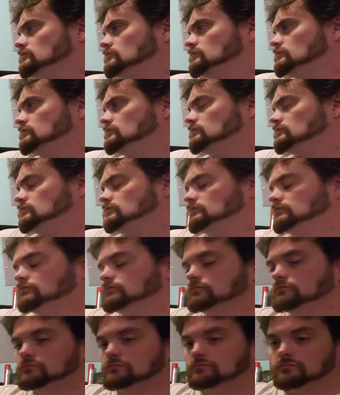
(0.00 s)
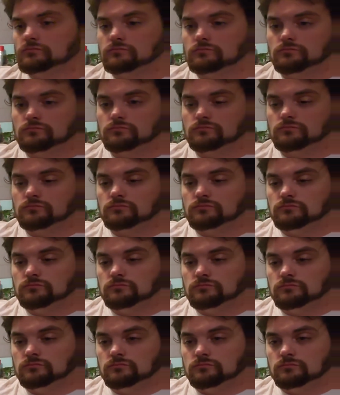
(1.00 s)

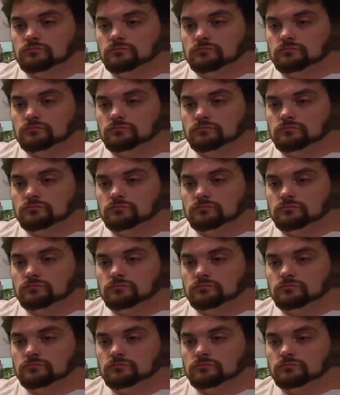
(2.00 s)
[no speech]